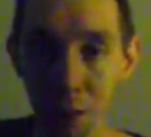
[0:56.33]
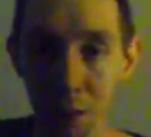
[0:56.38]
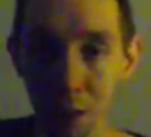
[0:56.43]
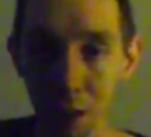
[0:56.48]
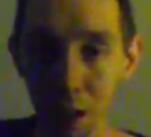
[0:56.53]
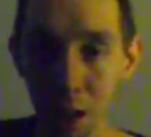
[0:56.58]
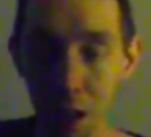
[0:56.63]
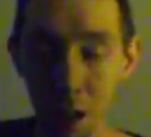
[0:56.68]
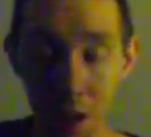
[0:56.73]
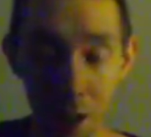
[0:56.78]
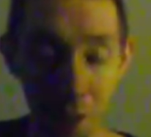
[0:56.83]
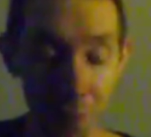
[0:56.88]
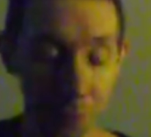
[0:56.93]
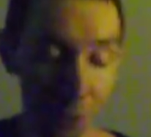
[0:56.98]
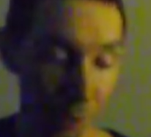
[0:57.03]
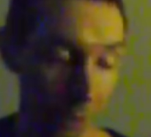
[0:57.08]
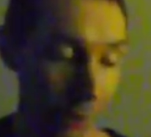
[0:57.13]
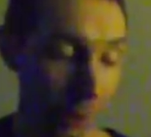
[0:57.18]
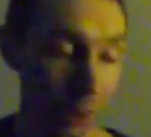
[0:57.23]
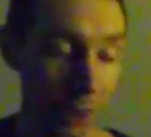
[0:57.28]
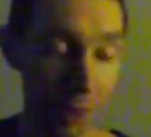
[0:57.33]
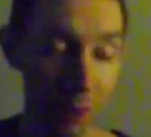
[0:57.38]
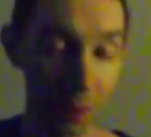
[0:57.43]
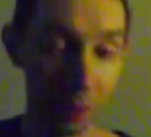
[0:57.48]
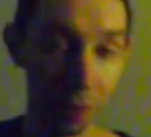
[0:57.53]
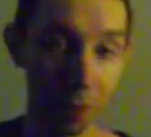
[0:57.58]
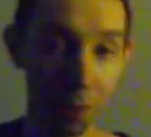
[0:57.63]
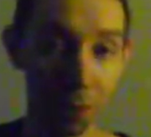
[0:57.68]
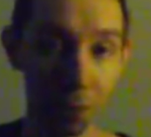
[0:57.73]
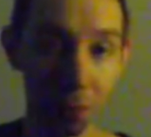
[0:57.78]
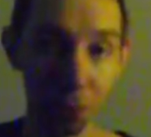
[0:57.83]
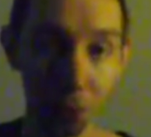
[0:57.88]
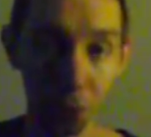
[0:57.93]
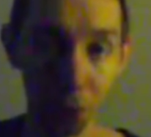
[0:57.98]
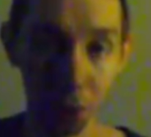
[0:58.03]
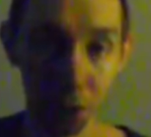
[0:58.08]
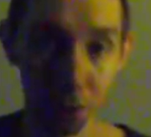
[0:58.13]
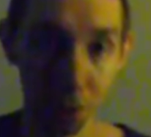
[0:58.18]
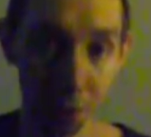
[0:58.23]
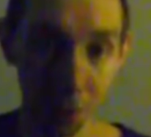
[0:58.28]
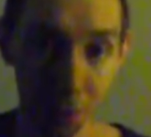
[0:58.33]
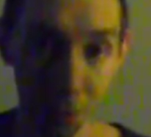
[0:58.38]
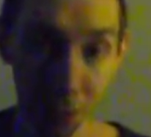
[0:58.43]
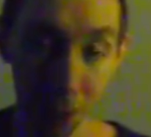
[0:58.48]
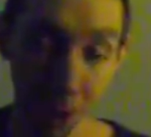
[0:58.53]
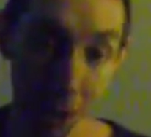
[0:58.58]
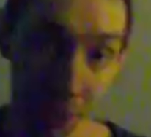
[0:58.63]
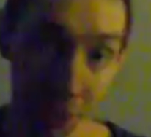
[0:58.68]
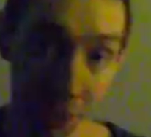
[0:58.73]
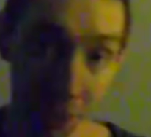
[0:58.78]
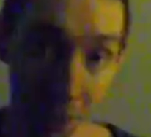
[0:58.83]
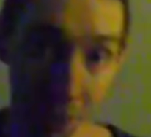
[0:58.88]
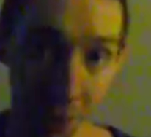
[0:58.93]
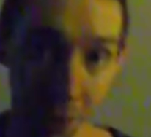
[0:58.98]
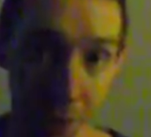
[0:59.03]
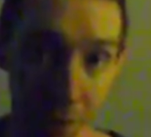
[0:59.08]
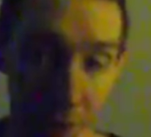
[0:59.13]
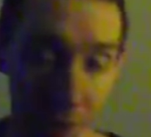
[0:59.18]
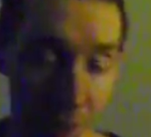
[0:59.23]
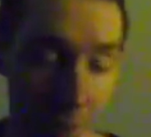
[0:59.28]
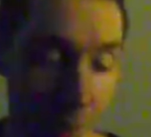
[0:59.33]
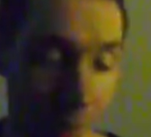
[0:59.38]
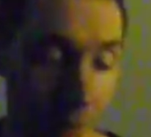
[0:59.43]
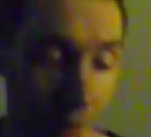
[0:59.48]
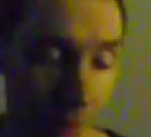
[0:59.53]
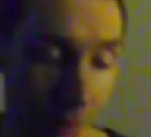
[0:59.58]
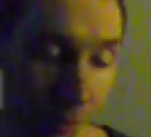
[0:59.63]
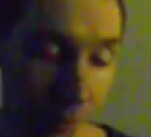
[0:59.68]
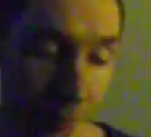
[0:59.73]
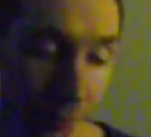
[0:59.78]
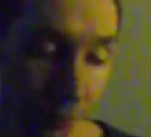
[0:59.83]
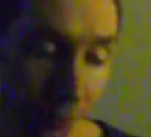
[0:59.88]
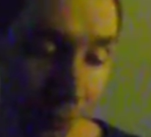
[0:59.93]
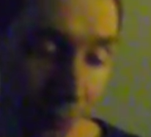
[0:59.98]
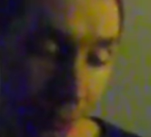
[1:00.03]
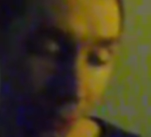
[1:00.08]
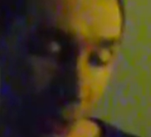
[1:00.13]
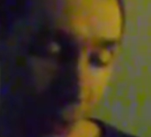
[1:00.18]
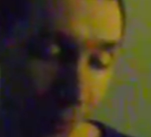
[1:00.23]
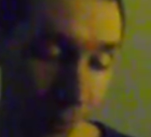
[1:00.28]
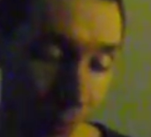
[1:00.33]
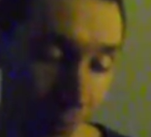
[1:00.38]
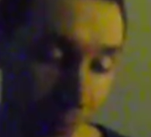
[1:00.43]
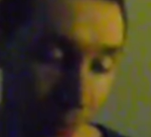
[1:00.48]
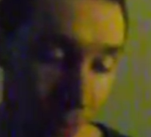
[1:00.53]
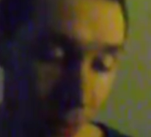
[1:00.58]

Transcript: I have to say, for the price of the Freedom